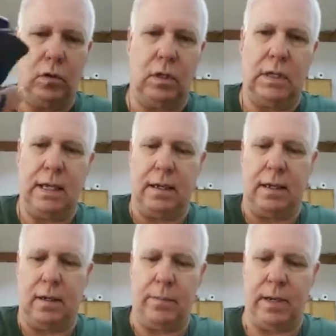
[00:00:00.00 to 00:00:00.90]
you can kind
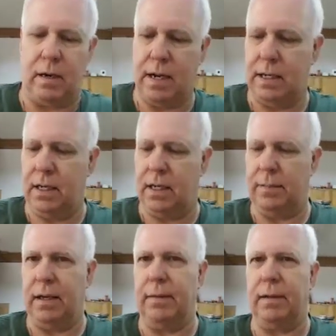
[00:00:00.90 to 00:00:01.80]
of get a better
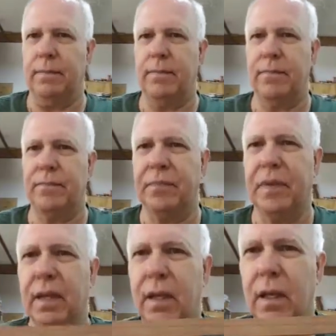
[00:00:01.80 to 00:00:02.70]
idea maybe.
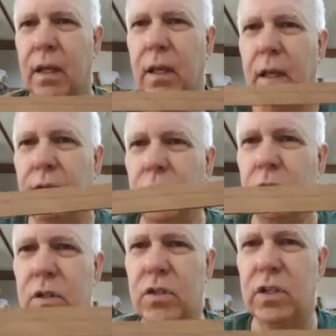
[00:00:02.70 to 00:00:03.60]
If
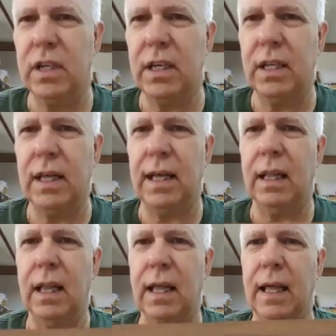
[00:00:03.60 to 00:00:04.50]
you can see
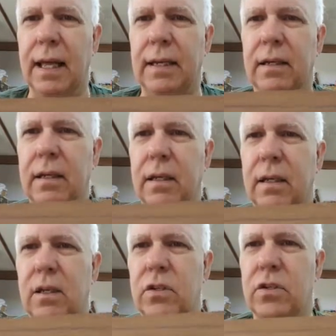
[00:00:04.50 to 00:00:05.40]
that line,
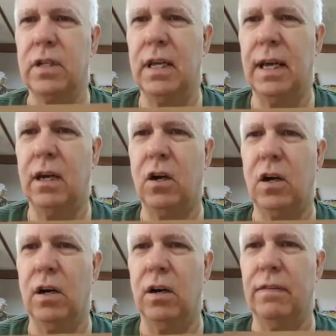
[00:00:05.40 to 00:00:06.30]
can you see that
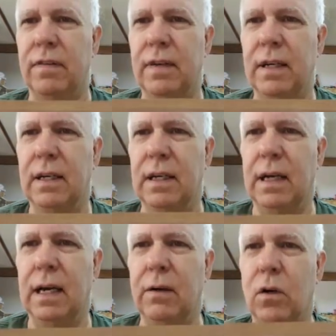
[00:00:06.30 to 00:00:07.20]
curve?
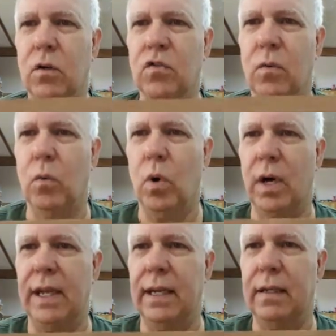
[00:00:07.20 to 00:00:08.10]
How it goes from
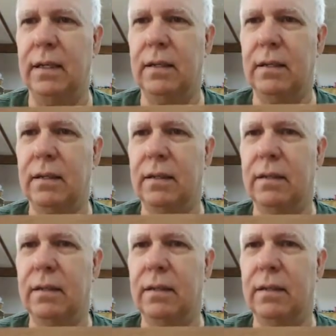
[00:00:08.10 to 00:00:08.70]
one end